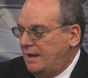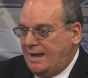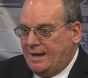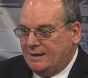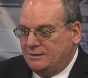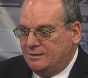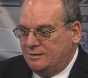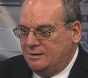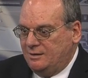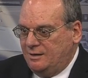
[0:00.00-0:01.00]
And,
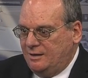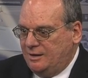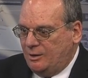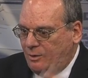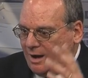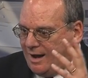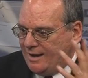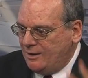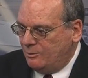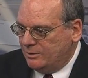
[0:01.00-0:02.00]
you know,
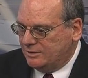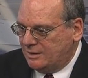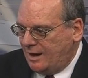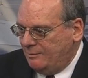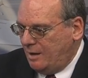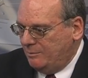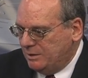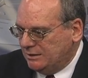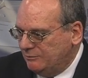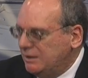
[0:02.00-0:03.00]
I always, I've, I've
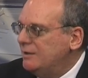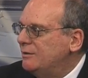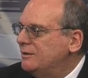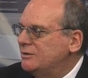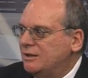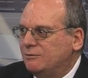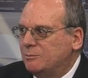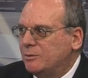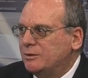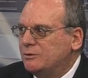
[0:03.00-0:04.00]
been living here in the city for
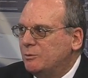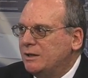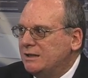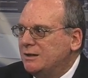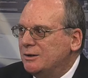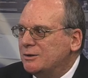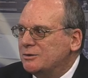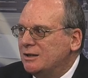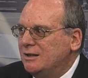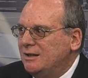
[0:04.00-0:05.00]
more than 20 years,